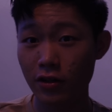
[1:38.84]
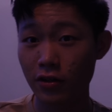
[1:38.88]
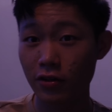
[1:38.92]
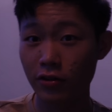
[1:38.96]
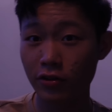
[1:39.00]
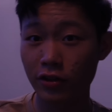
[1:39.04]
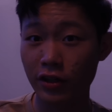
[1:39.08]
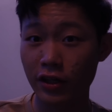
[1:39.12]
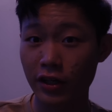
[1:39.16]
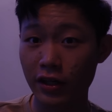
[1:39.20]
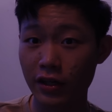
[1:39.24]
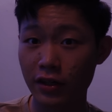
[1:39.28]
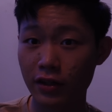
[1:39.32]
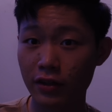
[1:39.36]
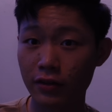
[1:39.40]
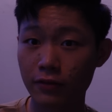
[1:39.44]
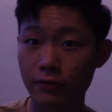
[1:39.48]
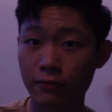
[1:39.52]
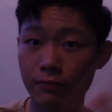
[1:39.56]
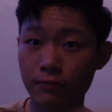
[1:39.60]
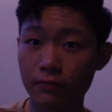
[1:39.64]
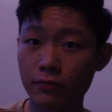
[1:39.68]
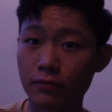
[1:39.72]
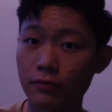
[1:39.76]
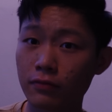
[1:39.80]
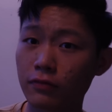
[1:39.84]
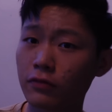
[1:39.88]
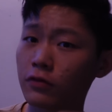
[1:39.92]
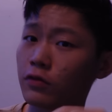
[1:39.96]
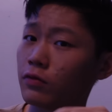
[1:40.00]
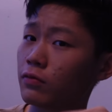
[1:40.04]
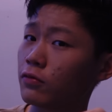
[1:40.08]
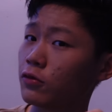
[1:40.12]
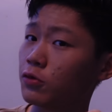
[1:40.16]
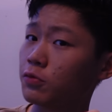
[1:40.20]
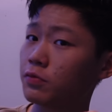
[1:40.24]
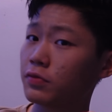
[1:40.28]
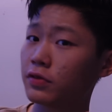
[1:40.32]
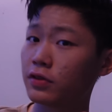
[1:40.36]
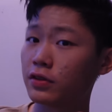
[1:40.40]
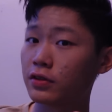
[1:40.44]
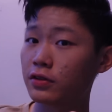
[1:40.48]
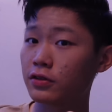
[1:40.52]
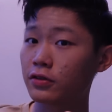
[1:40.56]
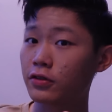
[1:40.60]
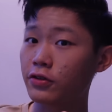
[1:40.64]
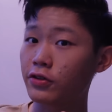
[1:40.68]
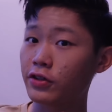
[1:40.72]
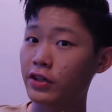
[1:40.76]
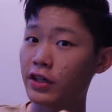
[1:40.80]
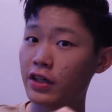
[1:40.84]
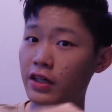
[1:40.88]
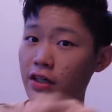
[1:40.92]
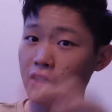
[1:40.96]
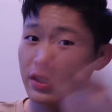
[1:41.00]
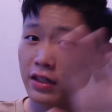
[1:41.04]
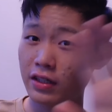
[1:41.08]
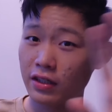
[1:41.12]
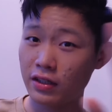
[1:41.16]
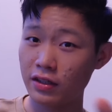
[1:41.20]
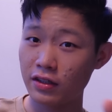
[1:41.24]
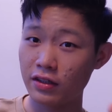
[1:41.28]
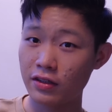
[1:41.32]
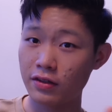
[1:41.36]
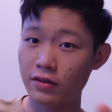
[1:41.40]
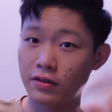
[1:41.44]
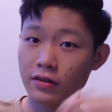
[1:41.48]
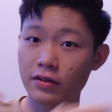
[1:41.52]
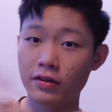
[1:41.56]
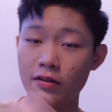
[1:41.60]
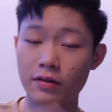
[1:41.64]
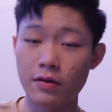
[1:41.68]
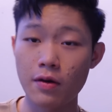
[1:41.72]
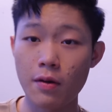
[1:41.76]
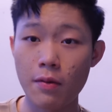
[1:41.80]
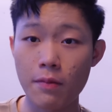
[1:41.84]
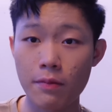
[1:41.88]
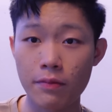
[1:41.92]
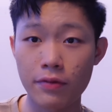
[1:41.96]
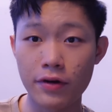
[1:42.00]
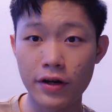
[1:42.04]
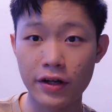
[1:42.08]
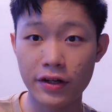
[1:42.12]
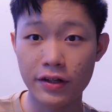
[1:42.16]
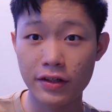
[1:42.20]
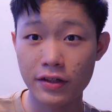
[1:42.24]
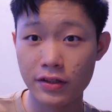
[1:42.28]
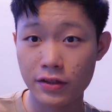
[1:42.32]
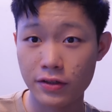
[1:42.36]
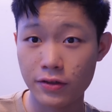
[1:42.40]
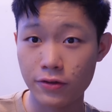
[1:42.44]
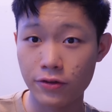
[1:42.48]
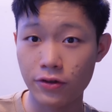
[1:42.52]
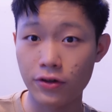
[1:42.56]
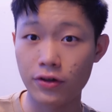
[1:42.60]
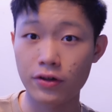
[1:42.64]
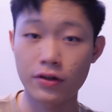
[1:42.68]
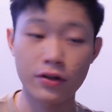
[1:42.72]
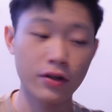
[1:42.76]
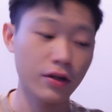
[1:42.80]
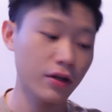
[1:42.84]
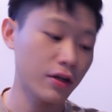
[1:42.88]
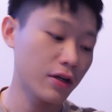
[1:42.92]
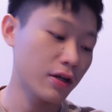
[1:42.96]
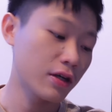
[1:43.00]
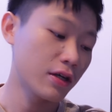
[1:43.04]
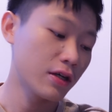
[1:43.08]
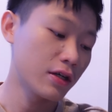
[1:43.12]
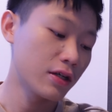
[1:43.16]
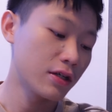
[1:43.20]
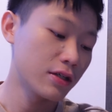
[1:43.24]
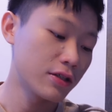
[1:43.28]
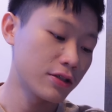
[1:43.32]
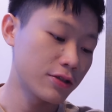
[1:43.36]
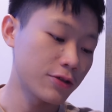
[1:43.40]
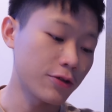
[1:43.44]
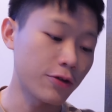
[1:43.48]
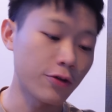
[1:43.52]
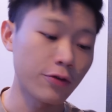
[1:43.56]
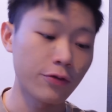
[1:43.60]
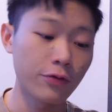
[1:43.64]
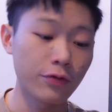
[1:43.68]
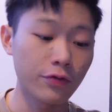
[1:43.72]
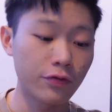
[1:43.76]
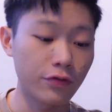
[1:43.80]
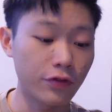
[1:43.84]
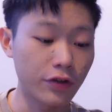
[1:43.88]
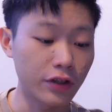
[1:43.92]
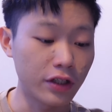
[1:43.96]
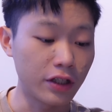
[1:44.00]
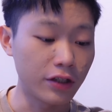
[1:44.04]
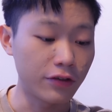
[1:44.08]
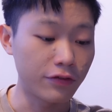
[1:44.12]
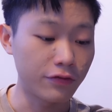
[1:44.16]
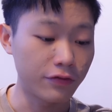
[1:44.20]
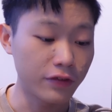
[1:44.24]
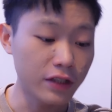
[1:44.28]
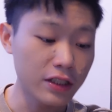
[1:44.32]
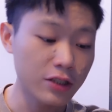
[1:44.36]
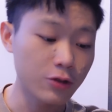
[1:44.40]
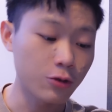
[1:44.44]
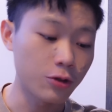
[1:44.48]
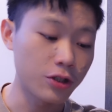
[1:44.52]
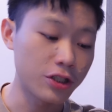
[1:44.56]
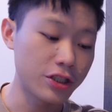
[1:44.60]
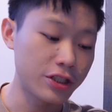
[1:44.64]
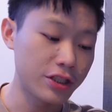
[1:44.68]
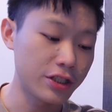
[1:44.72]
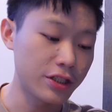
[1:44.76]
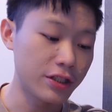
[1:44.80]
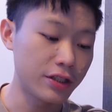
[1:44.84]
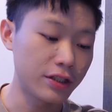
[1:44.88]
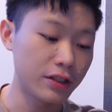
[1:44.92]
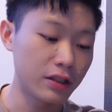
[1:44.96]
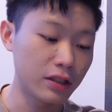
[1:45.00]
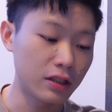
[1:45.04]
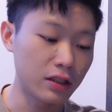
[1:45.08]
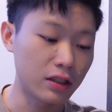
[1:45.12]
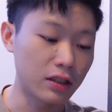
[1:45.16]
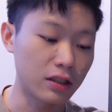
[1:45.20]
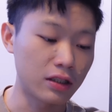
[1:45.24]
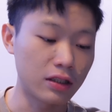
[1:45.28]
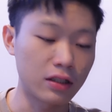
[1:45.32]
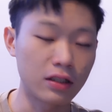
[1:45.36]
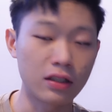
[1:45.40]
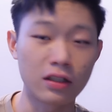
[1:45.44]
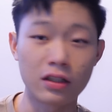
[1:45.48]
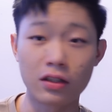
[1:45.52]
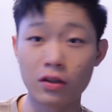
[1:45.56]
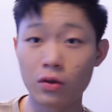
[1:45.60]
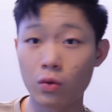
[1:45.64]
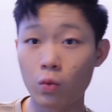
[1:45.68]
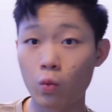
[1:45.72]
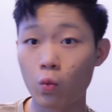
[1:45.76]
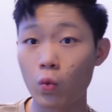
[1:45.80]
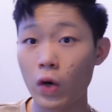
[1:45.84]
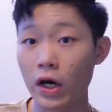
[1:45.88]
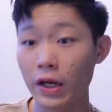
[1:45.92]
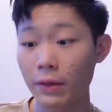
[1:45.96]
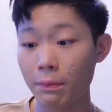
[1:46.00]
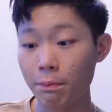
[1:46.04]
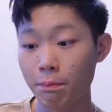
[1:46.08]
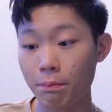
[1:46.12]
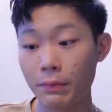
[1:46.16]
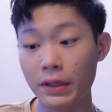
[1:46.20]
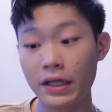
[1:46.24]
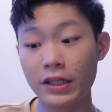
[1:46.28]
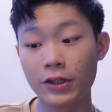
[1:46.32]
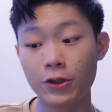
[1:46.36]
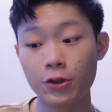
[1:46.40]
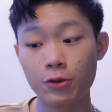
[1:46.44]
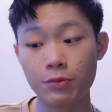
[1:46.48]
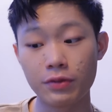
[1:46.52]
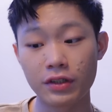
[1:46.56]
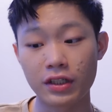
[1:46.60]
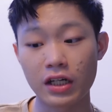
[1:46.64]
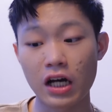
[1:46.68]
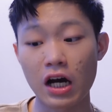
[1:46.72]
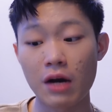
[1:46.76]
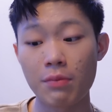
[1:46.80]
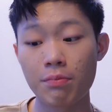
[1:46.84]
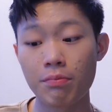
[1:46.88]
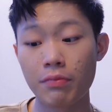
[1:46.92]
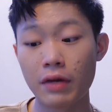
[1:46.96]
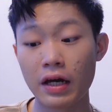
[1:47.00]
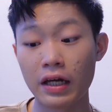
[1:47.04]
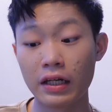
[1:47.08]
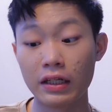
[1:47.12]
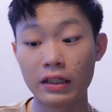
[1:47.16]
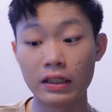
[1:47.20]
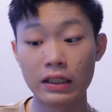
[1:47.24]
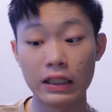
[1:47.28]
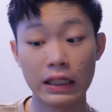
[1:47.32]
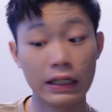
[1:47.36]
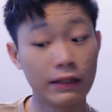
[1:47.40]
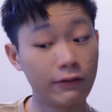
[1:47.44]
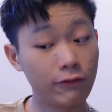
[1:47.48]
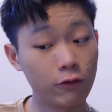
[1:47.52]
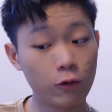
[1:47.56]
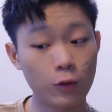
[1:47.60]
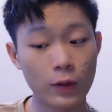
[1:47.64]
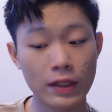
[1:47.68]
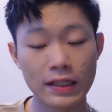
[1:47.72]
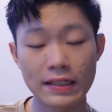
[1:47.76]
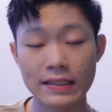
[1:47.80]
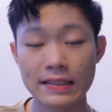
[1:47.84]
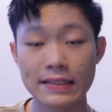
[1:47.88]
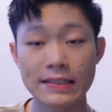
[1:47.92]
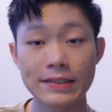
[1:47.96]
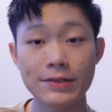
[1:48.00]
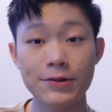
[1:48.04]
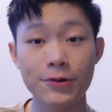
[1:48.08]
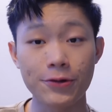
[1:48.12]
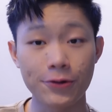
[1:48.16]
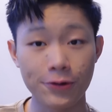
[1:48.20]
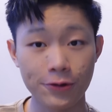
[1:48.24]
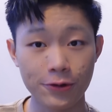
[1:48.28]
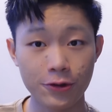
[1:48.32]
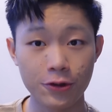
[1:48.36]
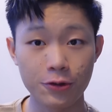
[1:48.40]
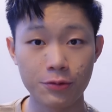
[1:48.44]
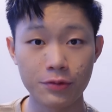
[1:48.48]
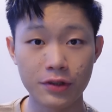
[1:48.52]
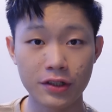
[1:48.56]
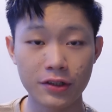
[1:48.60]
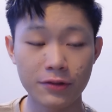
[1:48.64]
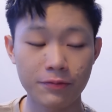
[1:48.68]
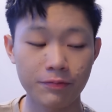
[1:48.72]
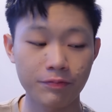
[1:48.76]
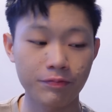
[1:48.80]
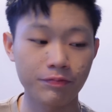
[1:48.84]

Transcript: Okay, oops, okay, brightness, okay. So, for the first question, what made you become an influencer or YouTuber?